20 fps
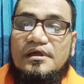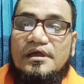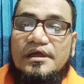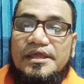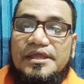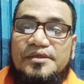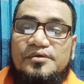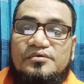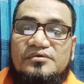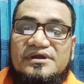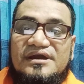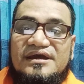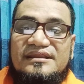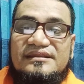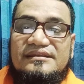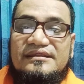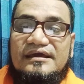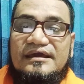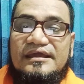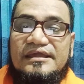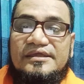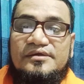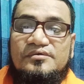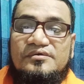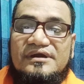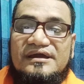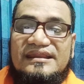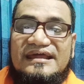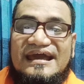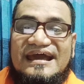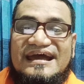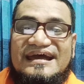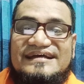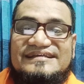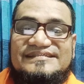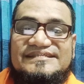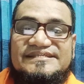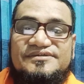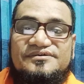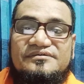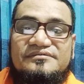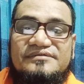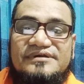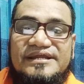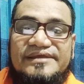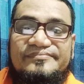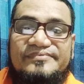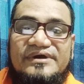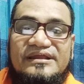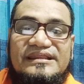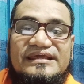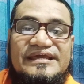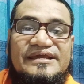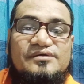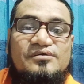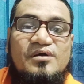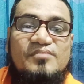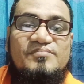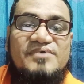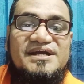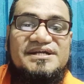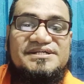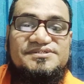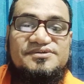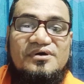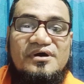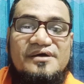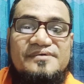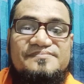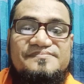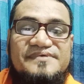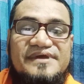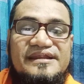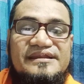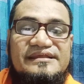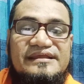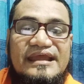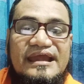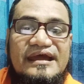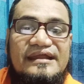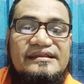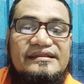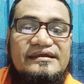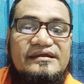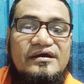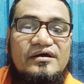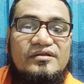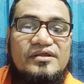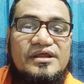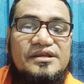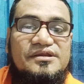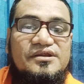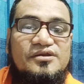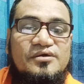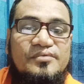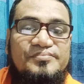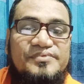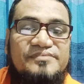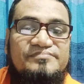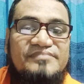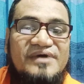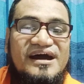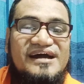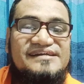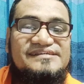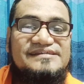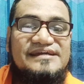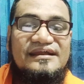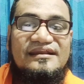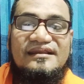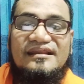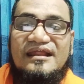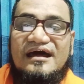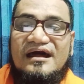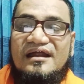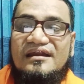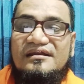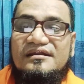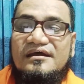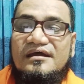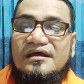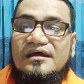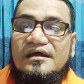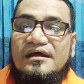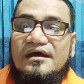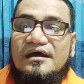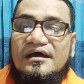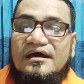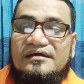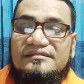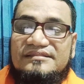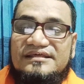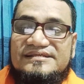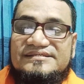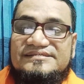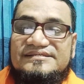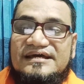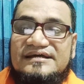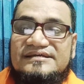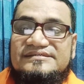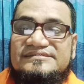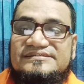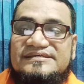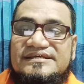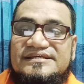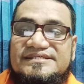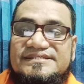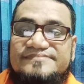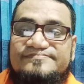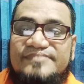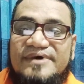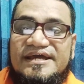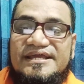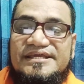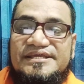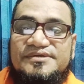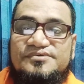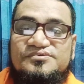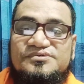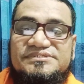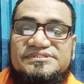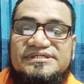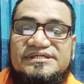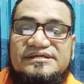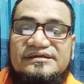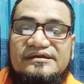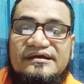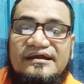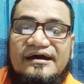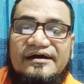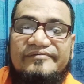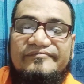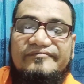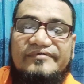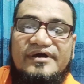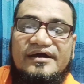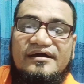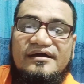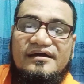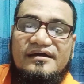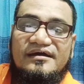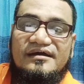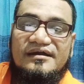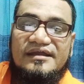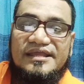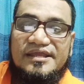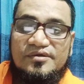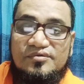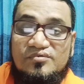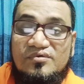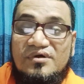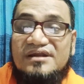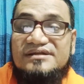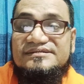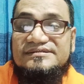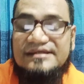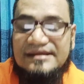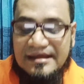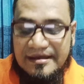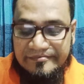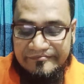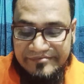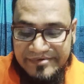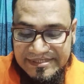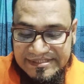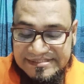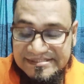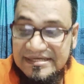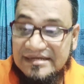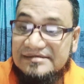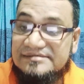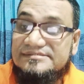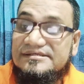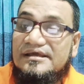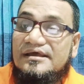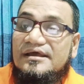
You can as your rival e-commerce website can connect and optimize and learn the success by using keywords graph research.